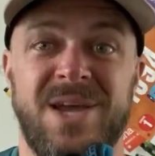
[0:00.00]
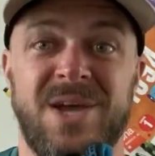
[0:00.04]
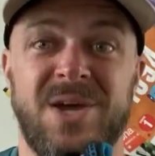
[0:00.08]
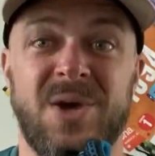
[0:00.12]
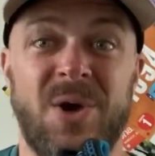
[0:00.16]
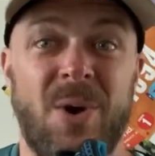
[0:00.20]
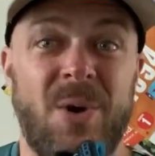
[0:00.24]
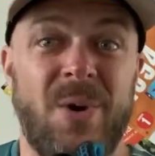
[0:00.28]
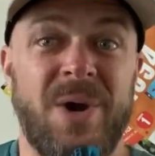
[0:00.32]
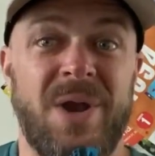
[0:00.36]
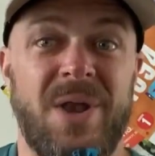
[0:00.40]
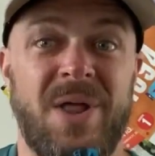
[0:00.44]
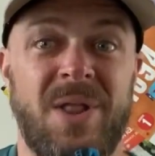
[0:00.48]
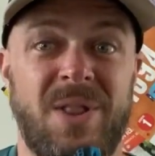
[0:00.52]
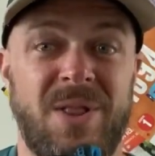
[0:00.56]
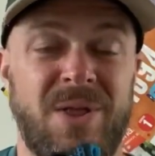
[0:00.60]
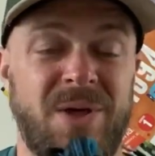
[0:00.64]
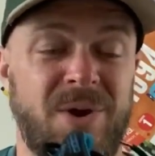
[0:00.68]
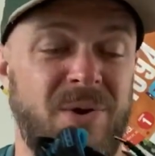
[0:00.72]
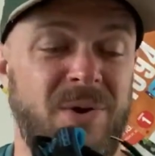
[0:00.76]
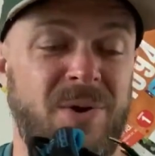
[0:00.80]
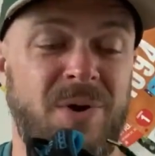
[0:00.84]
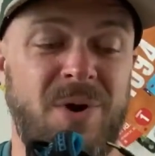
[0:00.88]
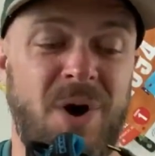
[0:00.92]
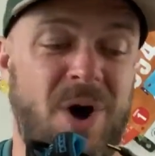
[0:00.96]
going a
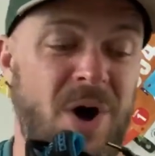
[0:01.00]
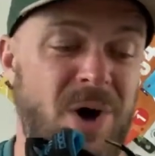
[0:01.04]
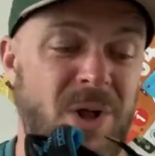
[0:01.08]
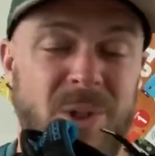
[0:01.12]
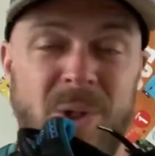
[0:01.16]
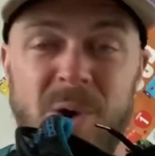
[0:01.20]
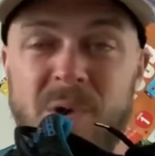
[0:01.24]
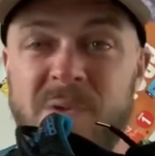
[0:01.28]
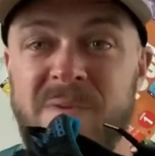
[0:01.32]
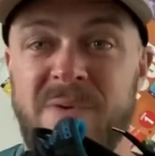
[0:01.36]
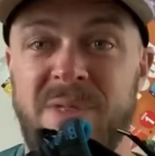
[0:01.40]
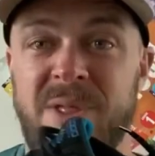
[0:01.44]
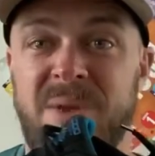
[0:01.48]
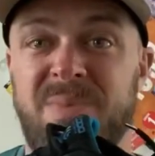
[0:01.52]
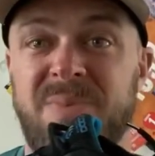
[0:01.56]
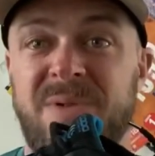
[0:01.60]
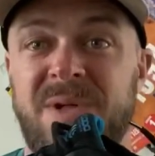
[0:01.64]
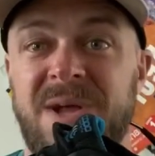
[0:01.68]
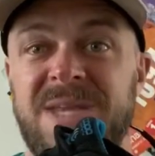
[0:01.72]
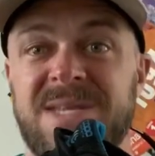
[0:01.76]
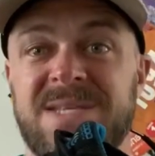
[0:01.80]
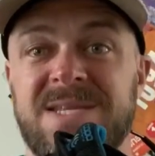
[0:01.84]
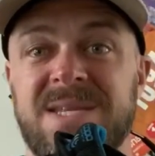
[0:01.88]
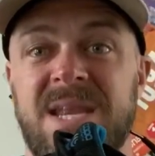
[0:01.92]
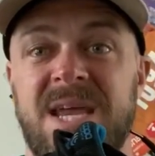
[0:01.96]
little all over the
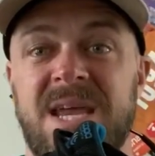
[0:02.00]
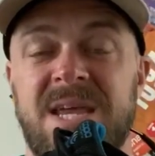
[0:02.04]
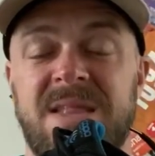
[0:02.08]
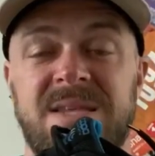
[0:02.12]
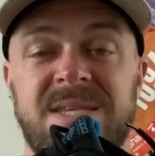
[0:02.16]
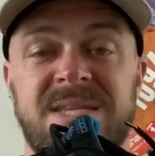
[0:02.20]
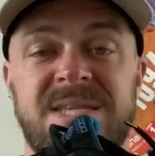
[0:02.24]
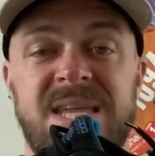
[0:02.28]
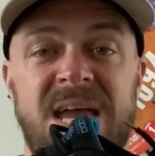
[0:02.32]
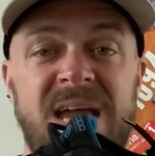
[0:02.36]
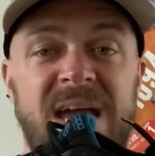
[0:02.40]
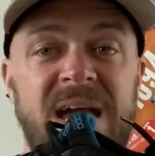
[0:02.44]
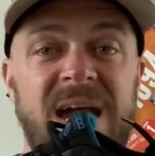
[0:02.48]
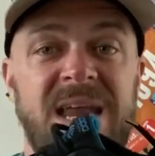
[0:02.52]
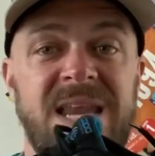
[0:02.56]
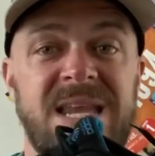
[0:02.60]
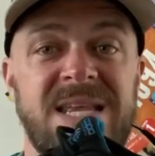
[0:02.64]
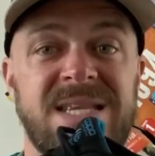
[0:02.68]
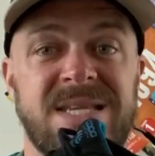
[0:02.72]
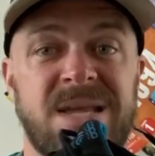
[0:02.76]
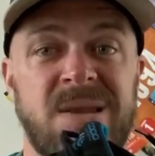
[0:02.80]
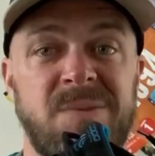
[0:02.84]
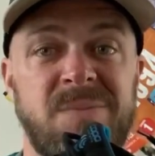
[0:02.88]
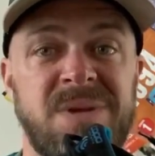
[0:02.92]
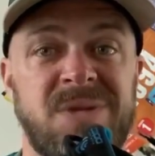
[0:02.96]
place today. The stack height is
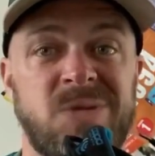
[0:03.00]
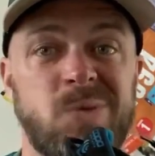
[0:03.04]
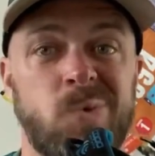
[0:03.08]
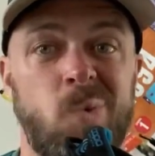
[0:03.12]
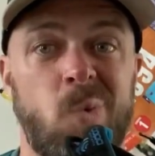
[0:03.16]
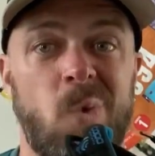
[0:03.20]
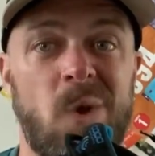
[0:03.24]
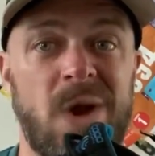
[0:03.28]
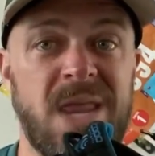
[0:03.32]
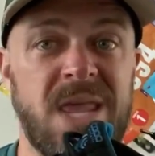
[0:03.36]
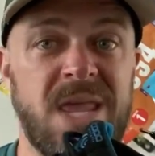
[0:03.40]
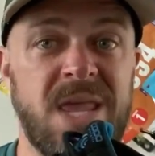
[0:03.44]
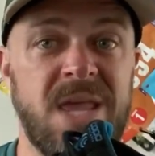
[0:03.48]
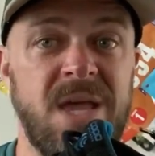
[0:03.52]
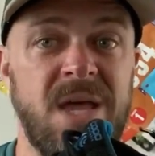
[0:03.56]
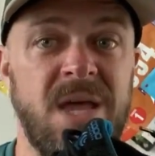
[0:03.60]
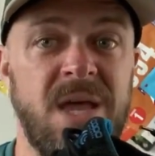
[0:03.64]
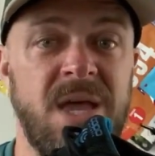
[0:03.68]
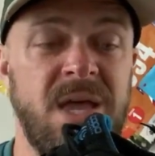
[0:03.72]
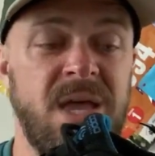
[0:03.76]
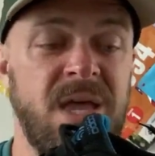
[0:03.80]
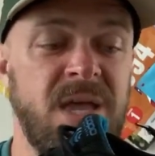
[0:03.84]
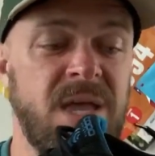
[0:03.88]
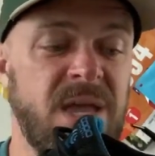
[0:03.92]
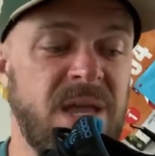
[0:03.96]
going to be 20
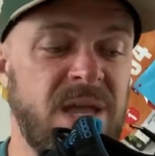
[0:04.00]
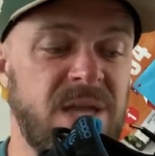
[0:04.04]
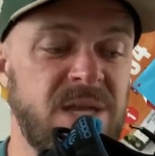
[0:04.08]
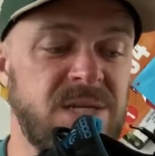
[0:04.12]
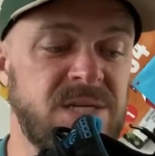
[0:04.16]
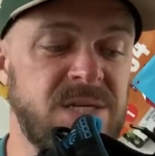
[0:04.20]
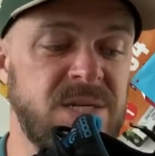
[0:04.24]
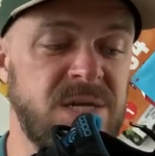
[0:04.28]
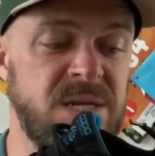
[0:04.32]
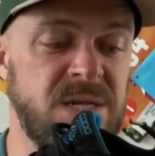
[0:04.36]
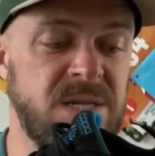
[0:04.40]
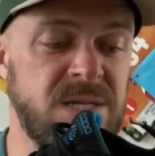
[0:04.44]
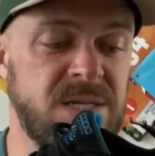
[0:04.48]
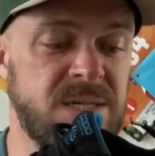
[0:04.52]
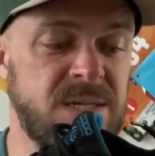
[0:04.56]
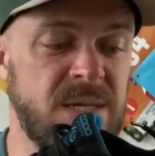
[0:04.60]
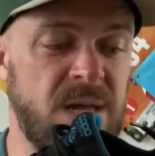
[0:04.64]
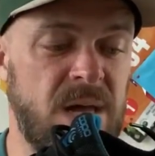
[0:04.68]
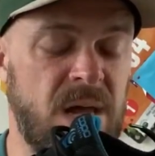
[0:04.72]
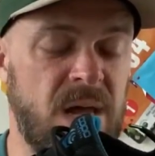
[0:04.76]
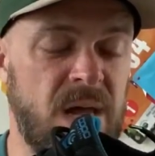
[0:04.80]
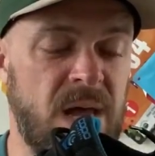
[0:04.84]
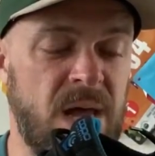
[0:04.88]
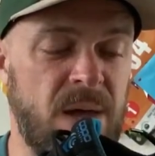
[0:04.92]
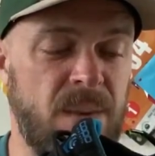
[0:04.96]
inches,
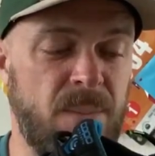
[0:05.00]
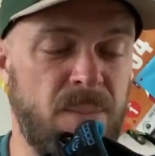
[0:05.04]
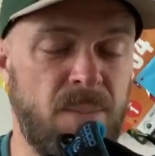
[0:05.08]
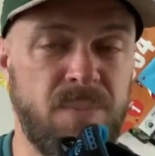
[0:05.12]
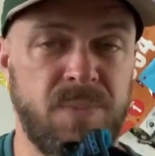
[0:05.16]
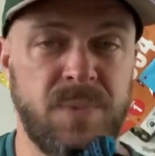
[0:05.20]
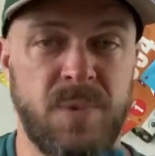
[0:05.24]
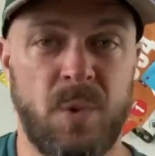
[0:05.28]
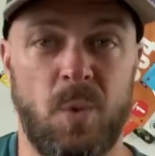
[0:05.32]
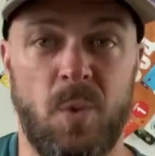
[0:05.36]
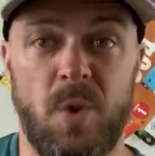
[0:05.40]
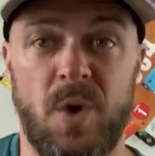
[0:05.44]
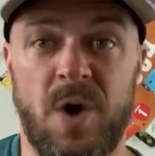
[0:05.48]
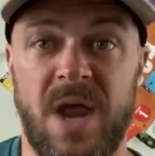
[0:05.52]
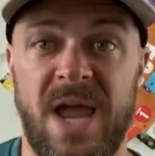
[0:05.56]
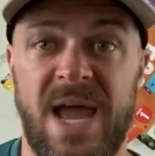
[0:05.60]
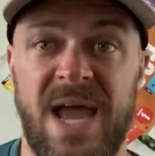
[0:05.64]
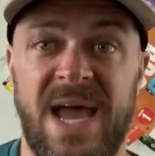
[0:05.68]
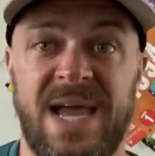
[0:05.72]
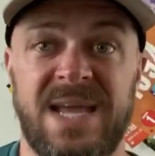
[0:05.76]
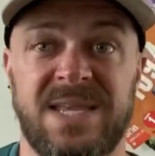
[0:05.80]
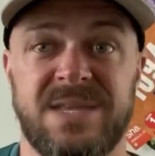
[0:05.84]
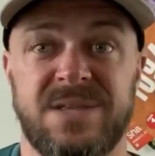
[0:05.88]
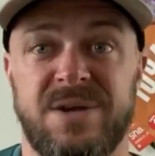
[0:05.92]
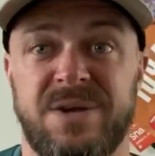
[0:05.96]

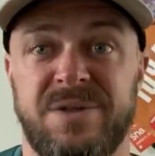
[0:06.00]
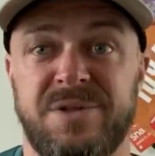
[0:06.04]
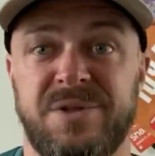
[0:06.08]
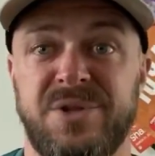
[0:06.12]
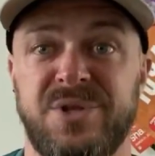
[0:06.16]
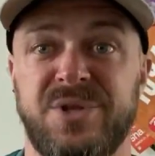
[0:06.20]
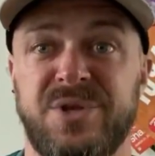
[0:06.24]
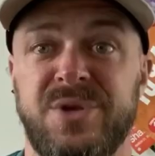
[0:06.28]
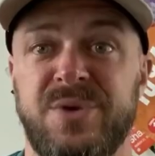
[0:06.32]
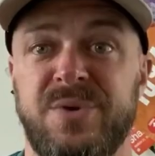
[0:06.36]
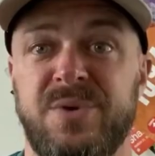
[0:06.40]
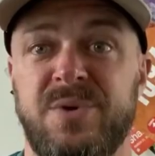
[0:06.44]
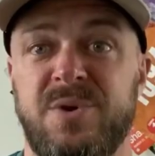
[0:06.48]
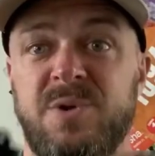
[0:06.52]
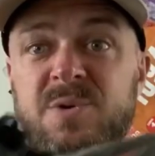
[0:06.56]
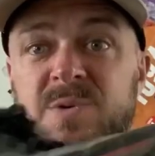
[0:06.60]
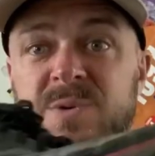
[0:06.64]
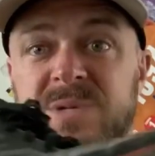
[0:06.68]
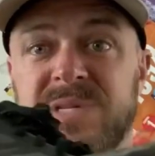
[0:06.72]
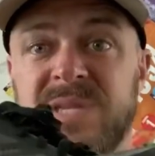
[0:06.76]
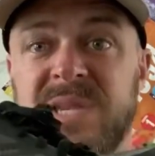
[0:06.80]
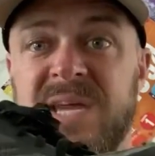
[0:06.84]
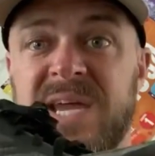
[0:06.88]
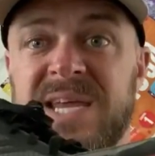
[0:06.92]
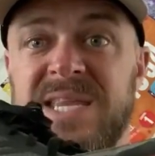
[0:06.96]
whereas on the 2 it
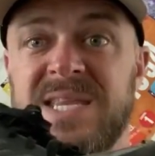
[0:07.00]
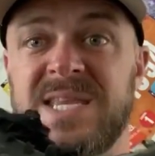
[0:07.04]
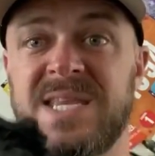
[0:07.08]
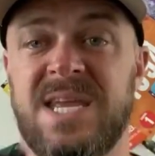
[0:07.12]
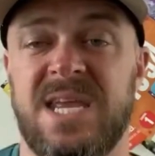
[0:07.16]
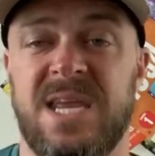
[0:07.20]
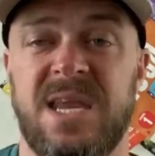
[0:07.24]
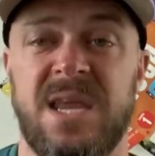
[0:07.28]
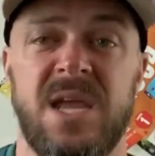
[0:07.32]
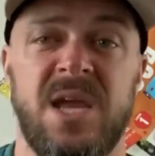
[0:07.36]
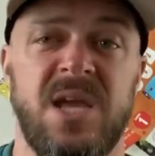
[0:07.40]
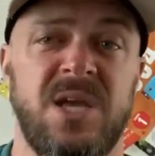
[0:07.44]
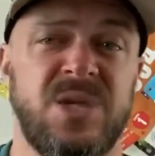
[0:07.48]
was 19.